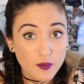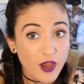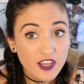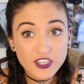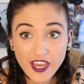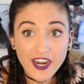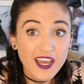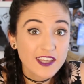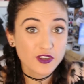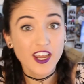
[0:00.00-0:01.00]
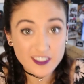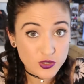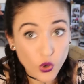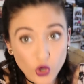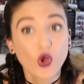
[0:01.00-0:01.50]
come on, you gotta, you gotta
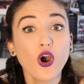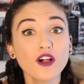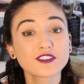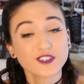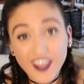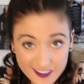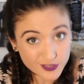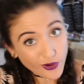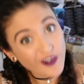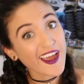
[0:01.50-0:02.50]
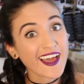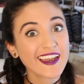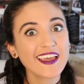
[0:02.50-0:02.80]
score goals, you gotta score, Ale!